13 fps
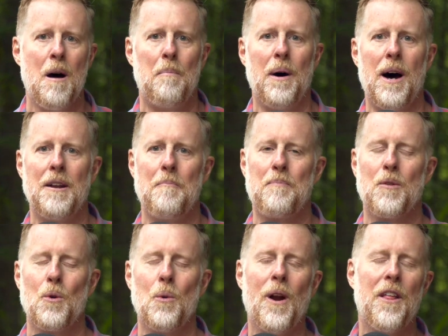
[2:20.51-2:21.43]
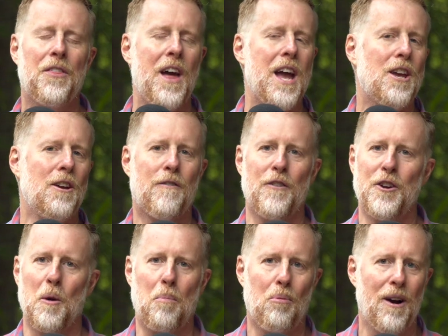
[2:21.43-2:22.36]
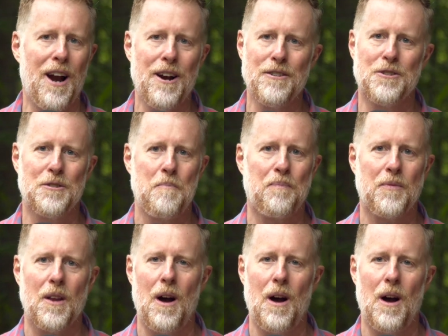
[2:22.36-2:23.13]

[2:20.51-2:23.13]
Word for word: But we want to thank you for your prayers.